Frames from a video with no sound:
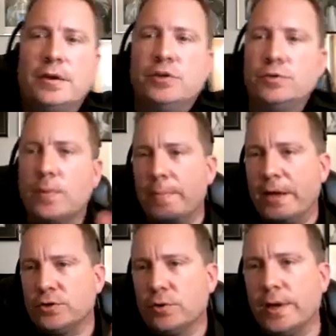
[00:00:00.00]
just want to
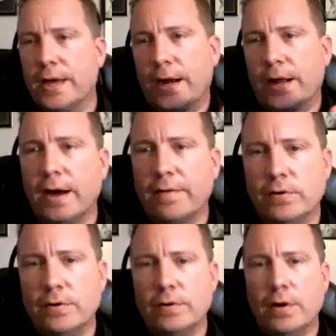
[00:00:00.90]
make sure we kind of
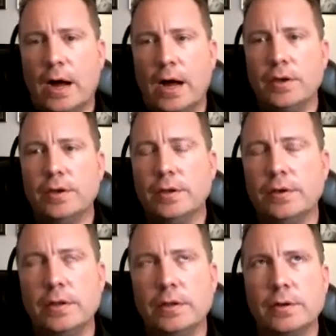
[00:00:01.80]
cover
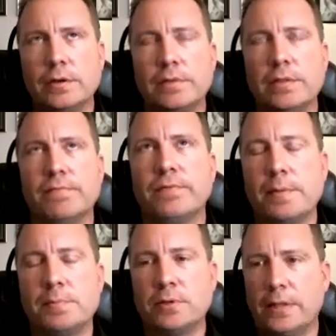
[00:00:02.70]
the
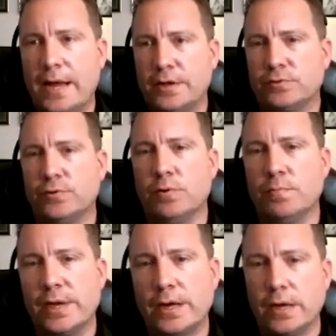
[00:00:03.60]
flipped
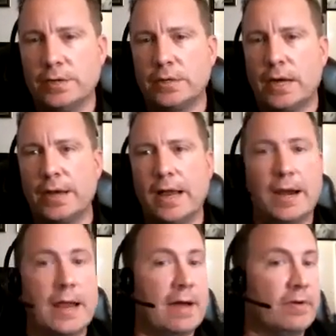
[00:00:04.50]
classroom, because
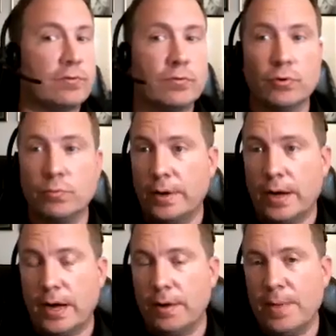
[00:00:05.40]
not every group
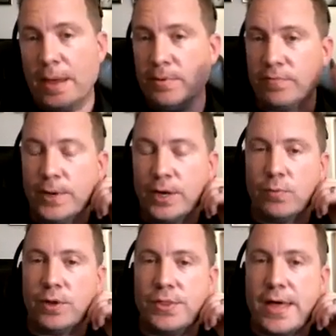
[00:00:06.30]
may be familiar
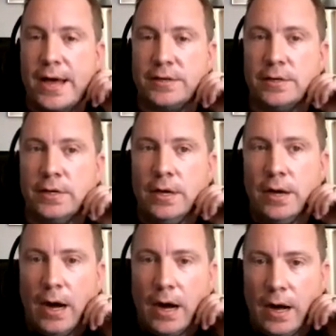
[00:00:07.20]
with that
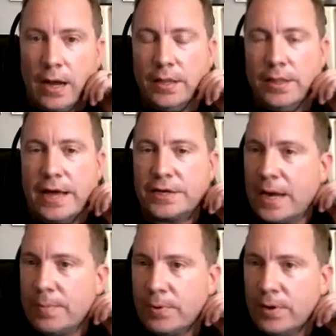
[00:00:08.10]

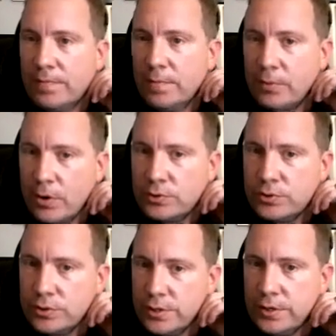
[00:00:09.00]
type of
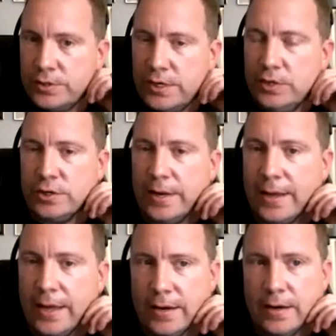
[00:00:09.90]
approach to
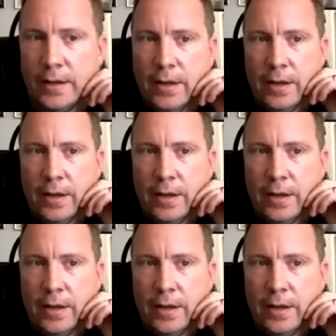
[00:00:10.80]
teaching. And,